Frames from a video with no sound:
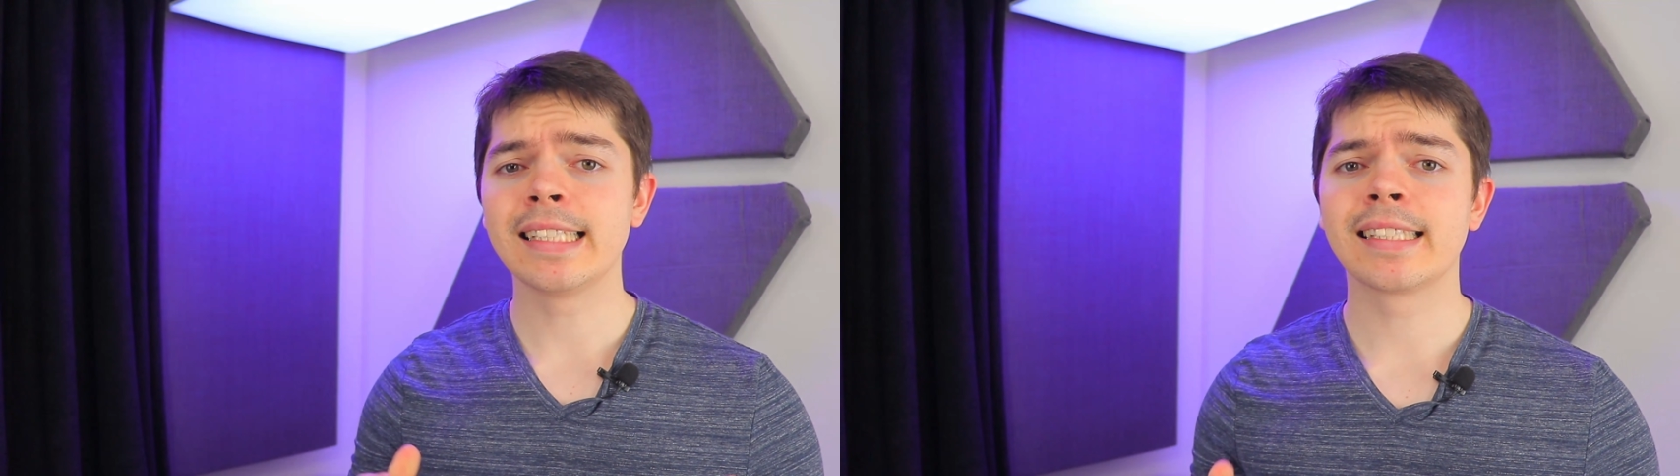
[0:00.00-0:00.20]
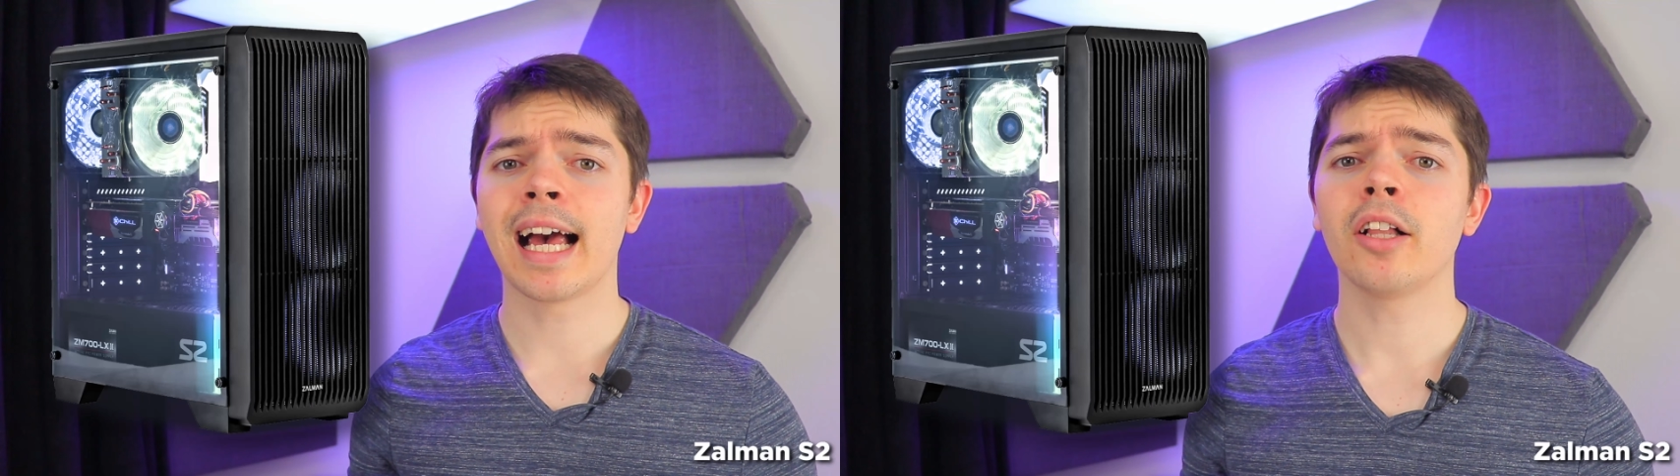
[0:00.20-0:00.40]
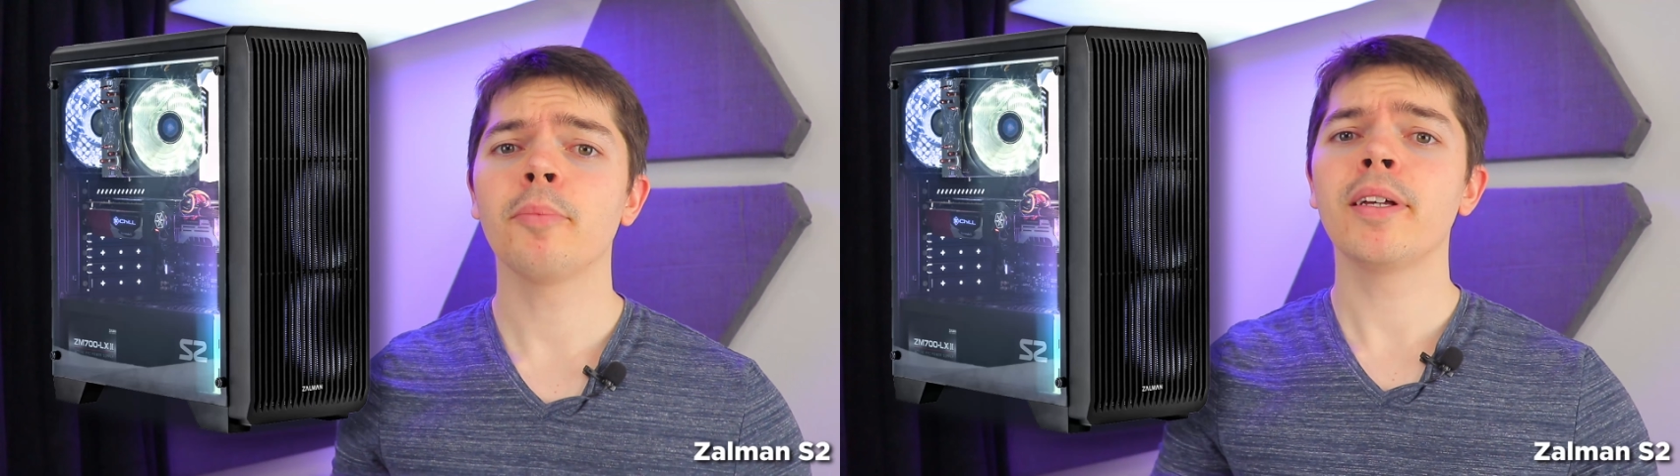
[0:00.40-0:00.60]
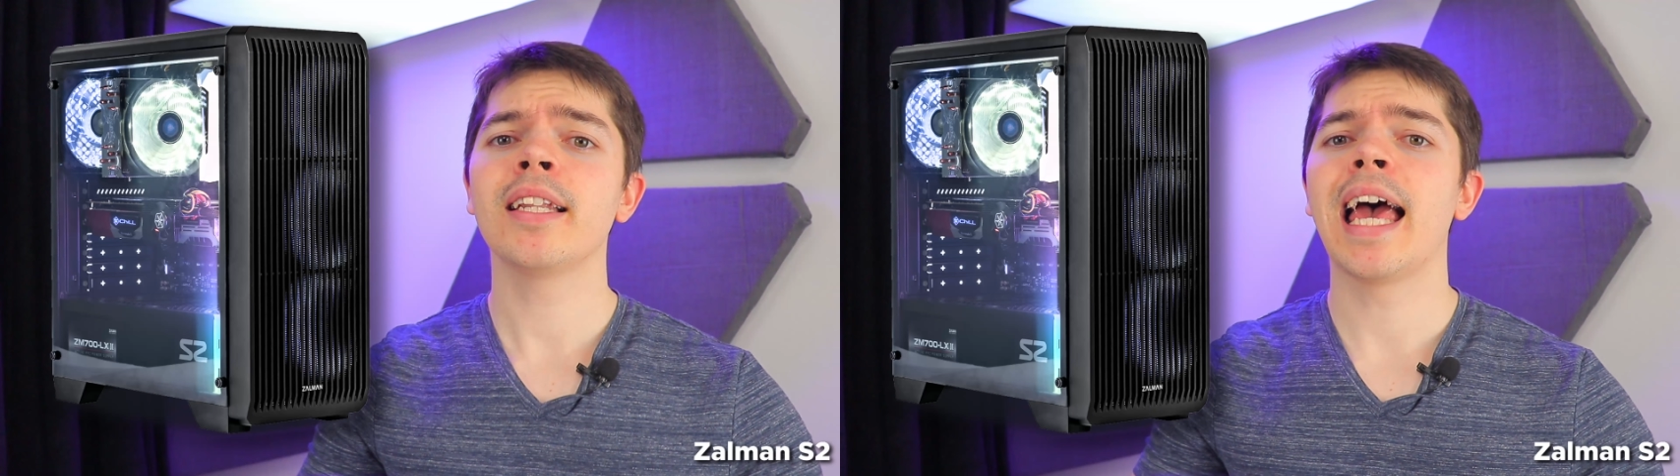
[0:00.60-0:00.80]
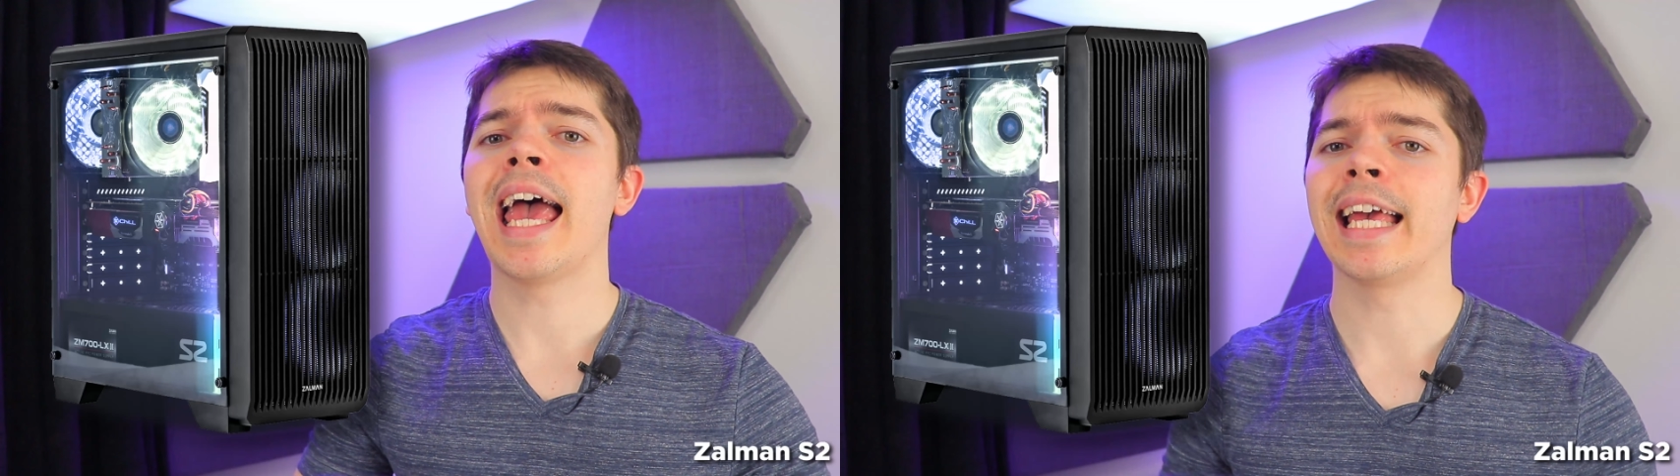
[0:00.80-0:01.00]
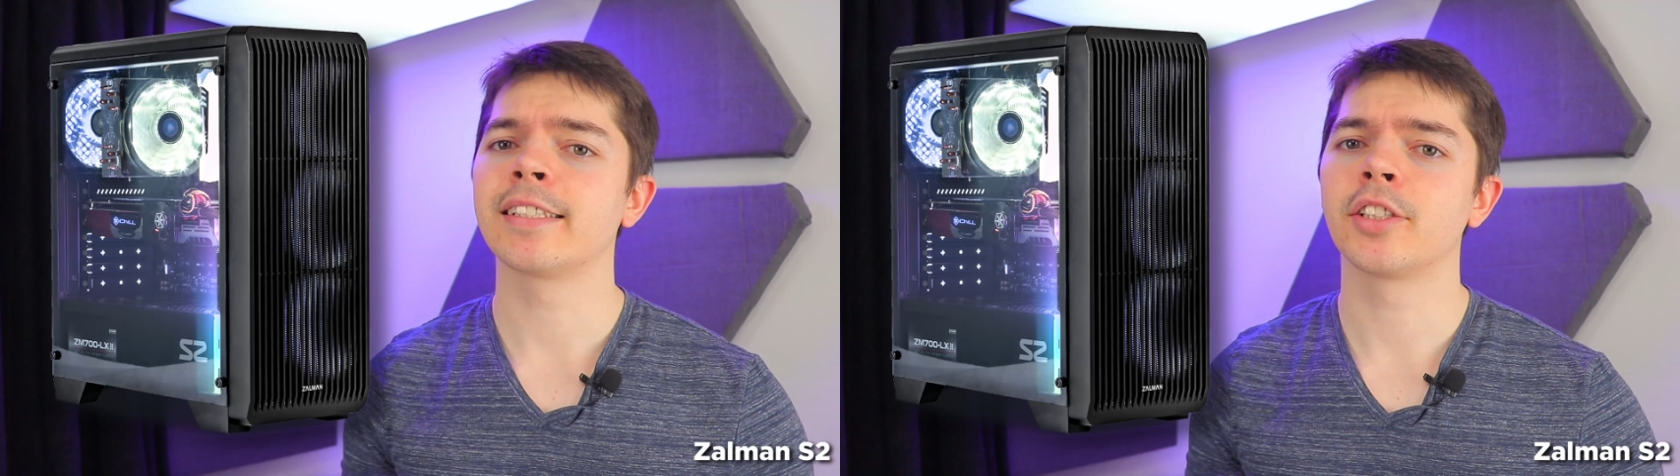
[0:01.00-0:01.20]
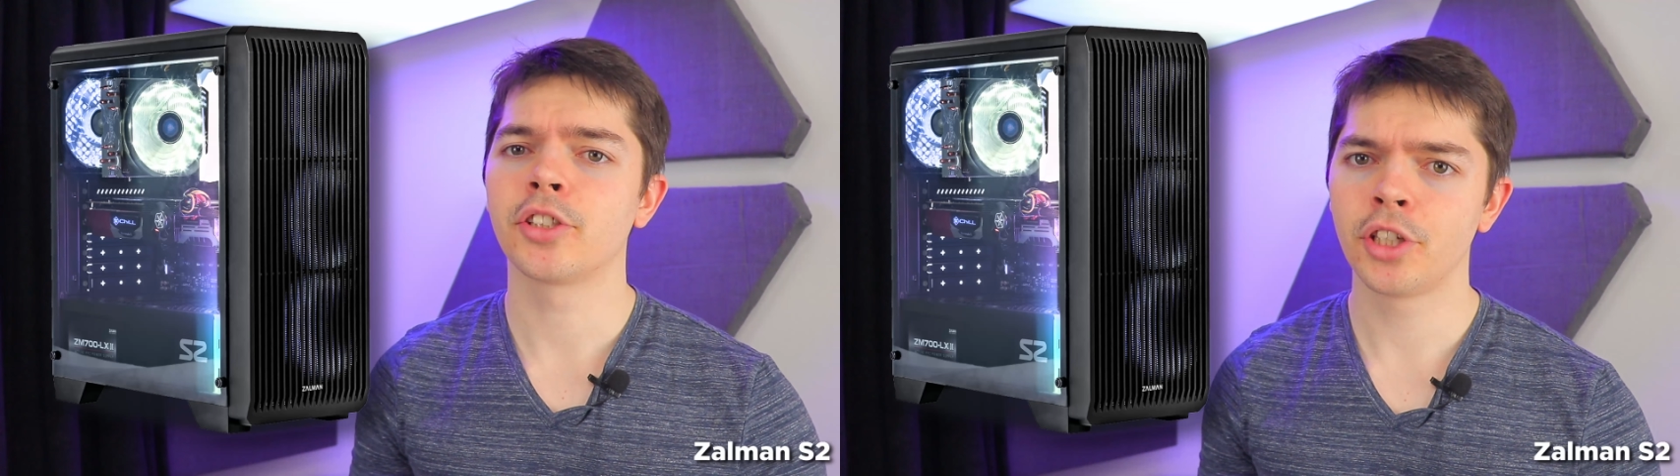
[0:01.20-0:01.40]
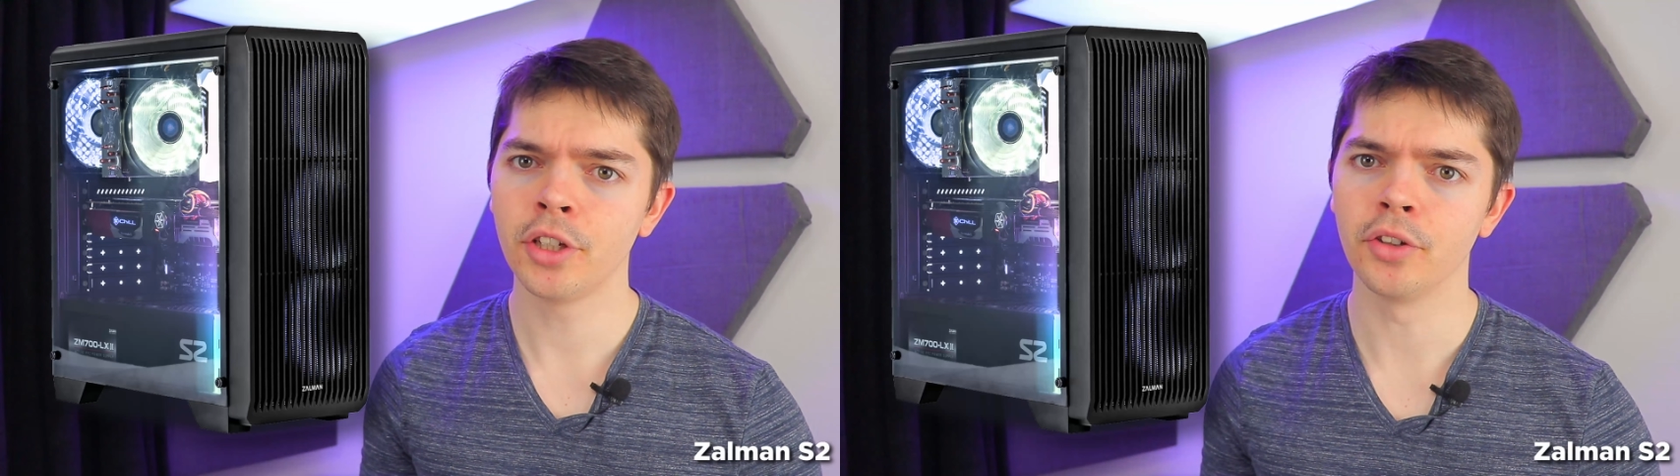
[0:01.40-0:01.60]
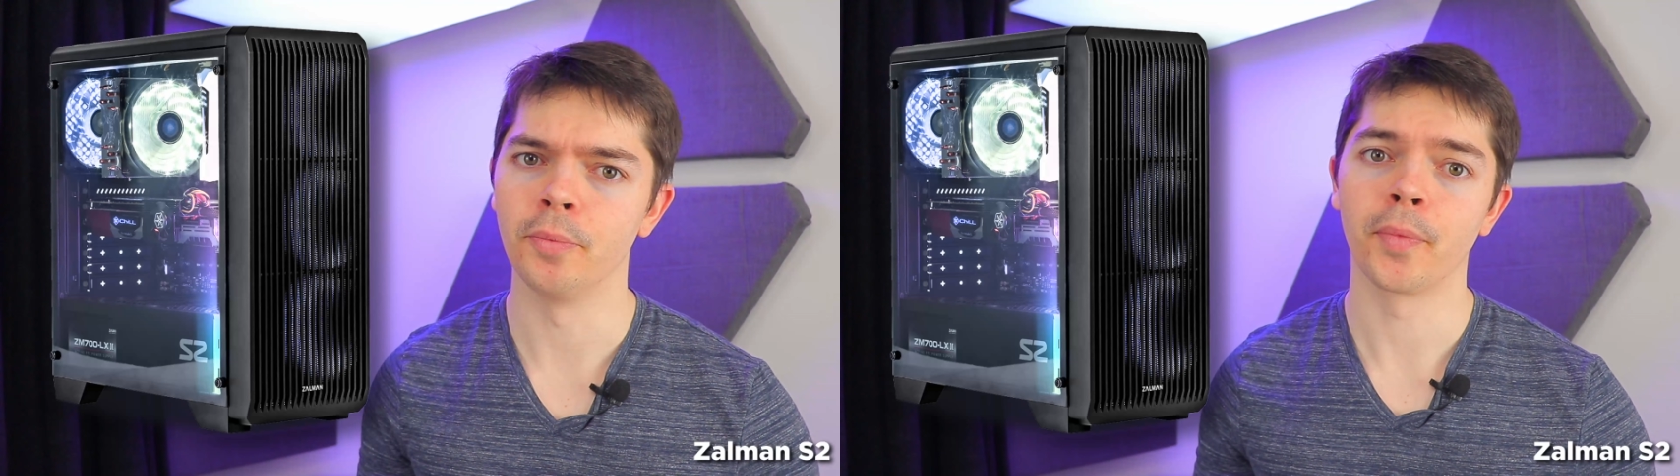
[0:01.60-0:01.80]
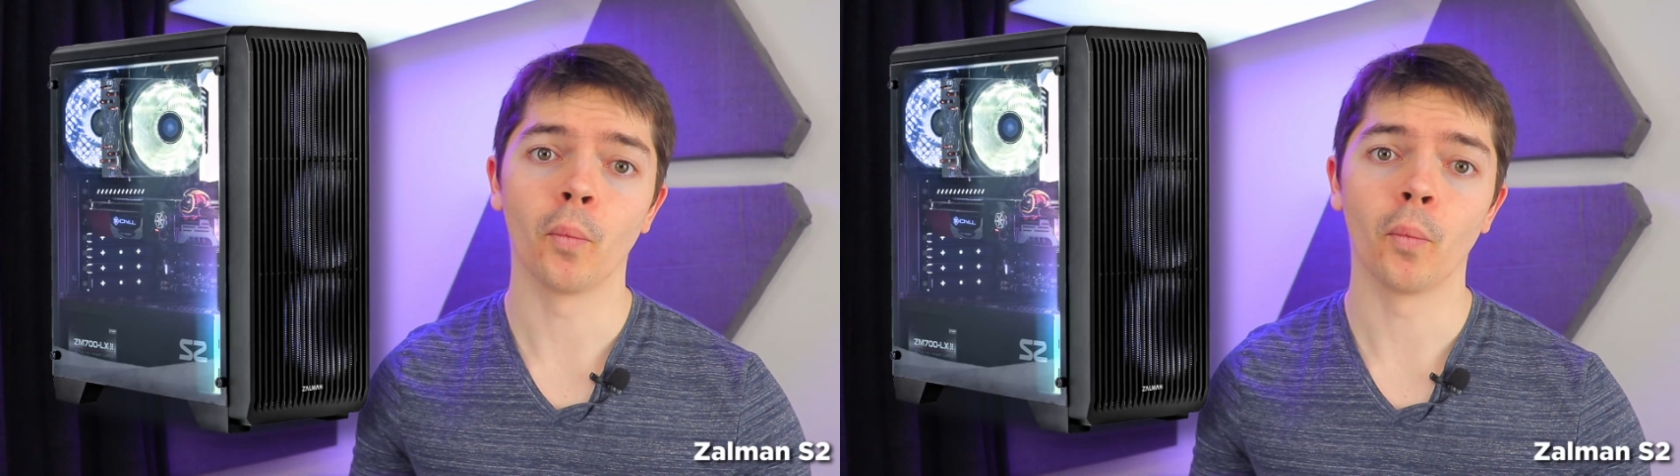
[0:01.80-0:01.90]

Zalman S2.